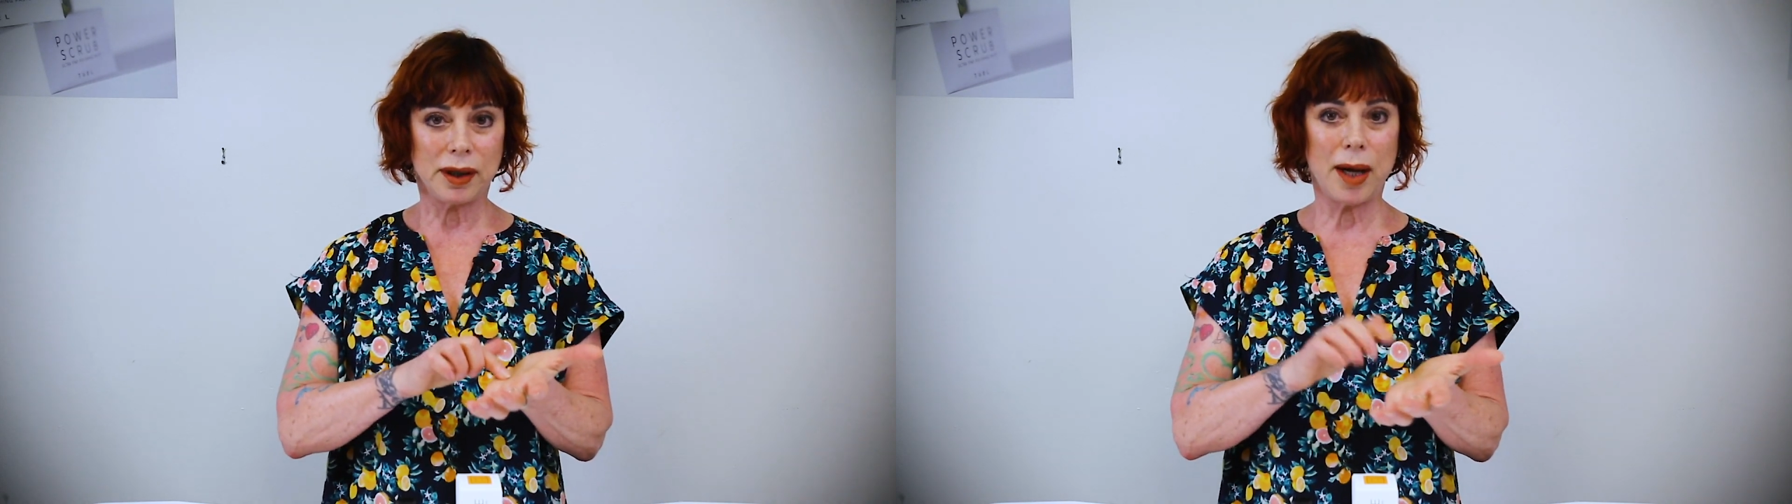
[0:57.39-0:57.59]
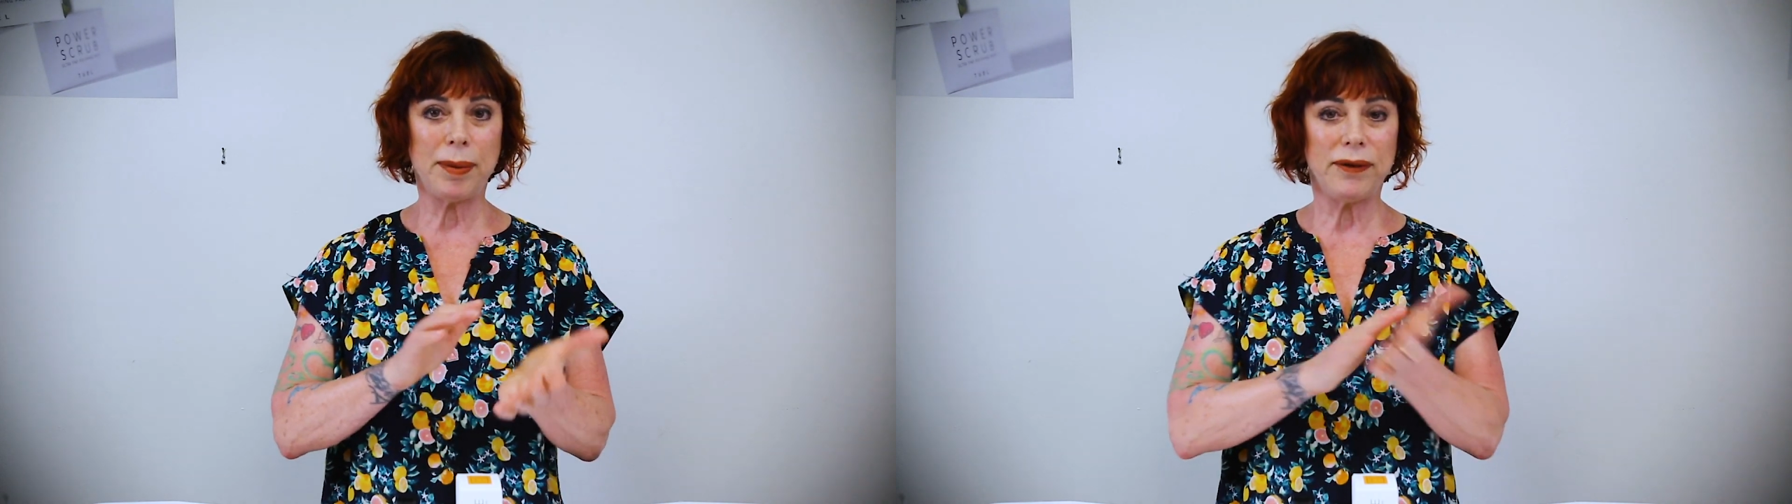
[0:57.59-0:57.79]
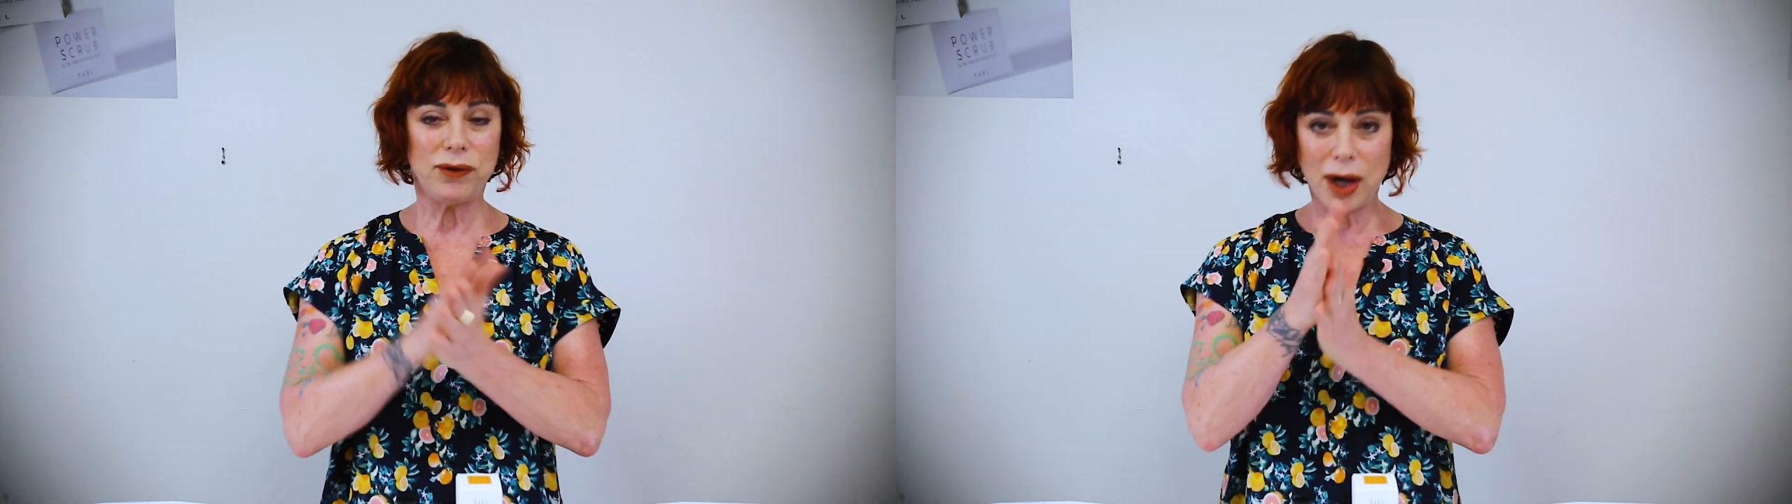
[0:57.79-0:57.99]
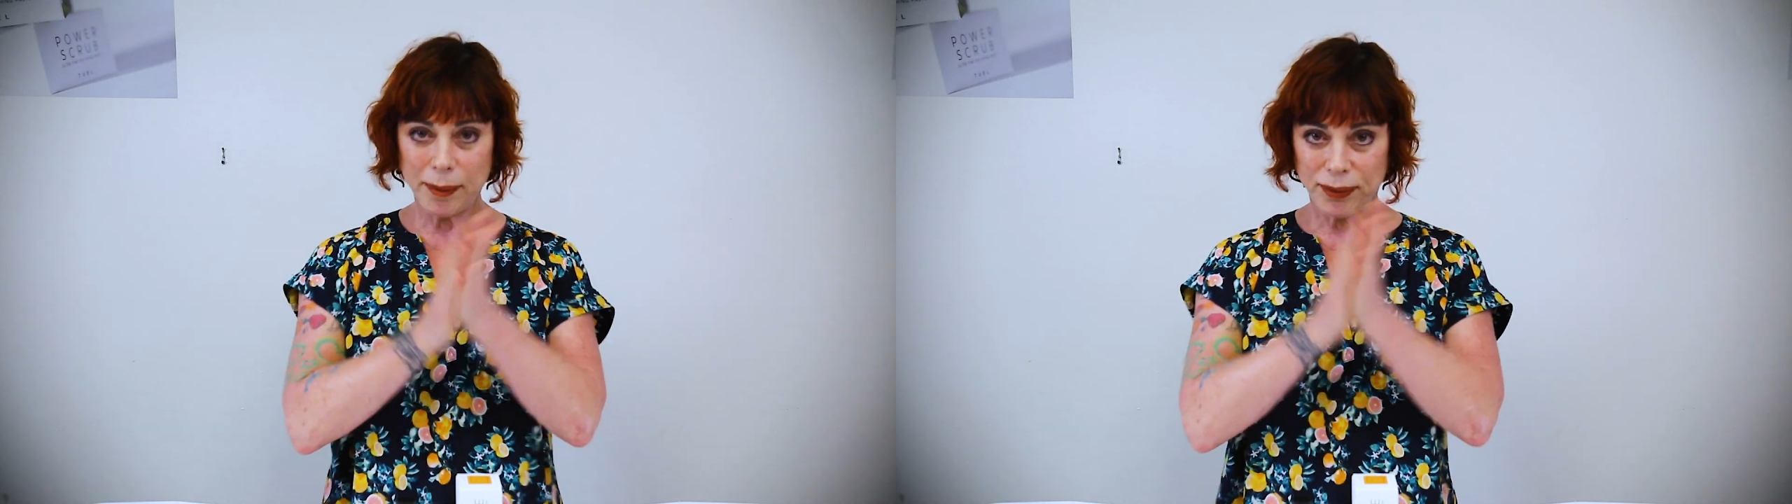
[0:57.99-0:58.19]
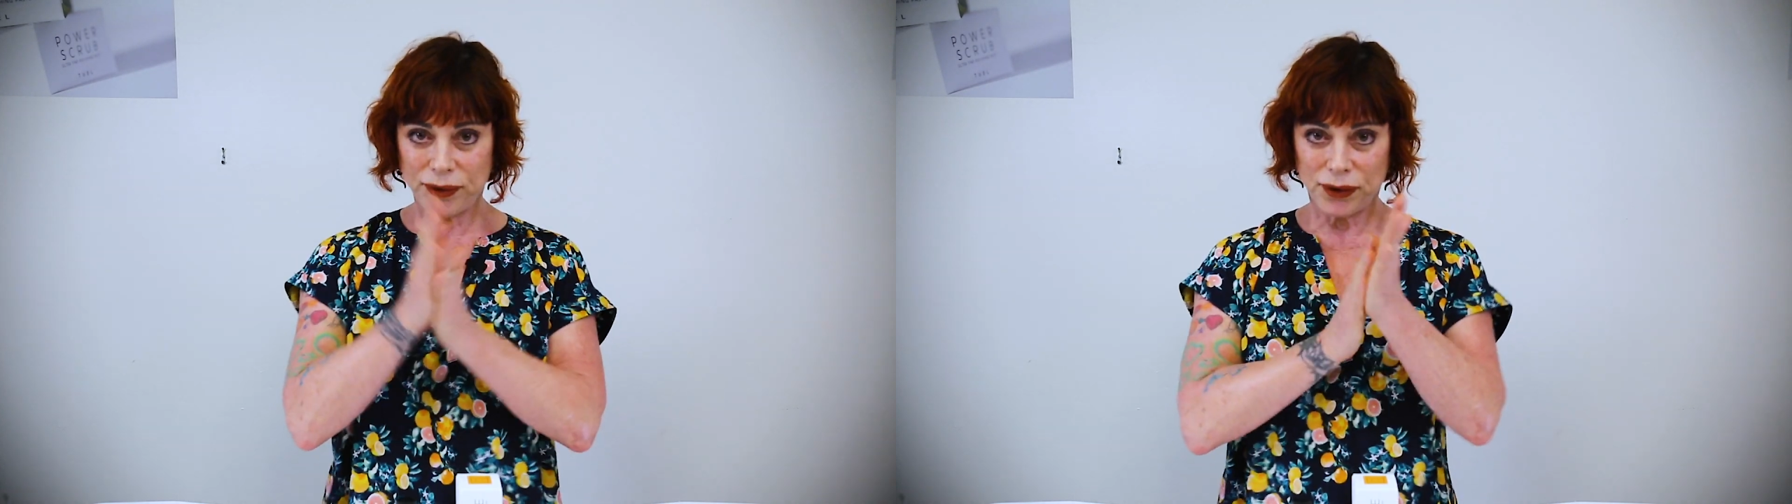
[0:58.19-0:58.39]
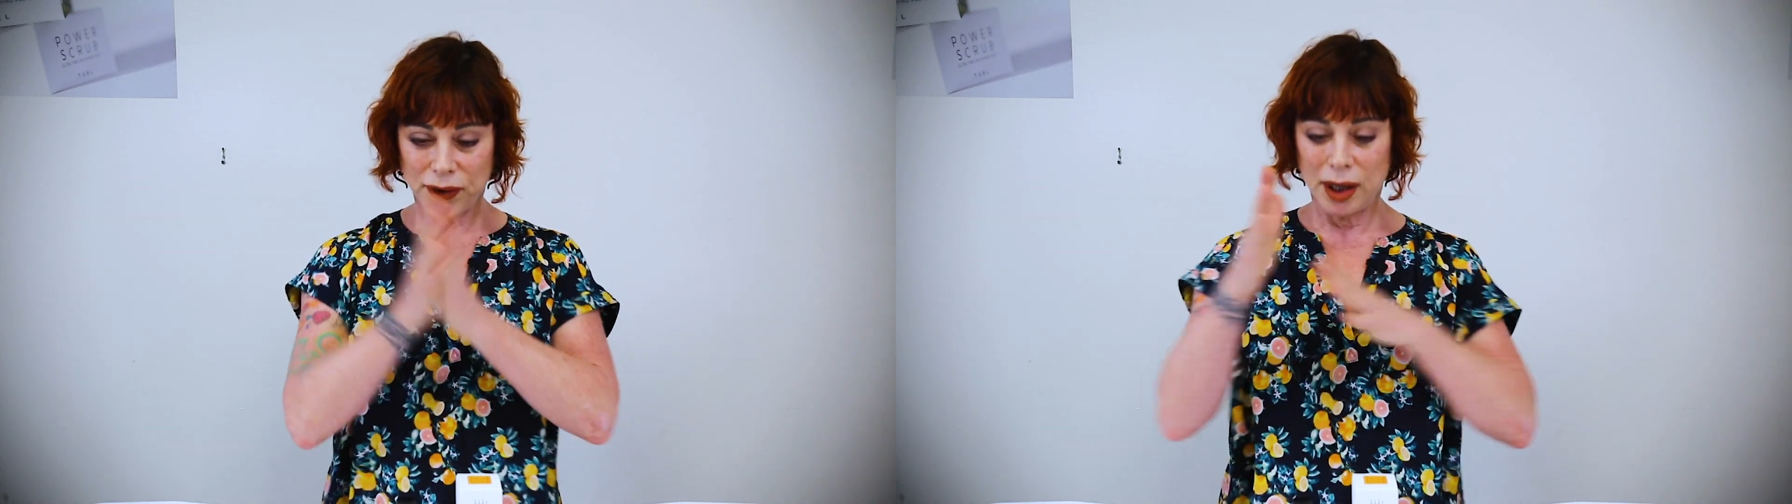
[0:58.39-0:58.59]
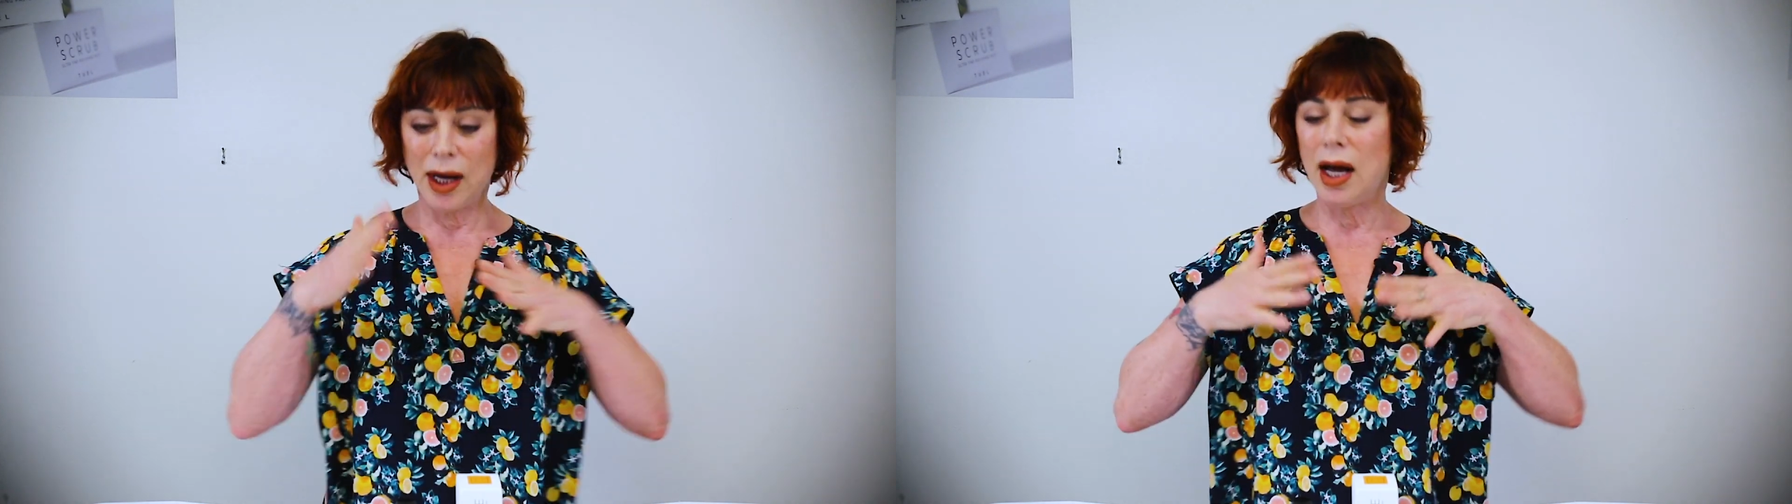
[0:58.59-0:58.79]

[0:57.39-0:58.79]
couple of drops,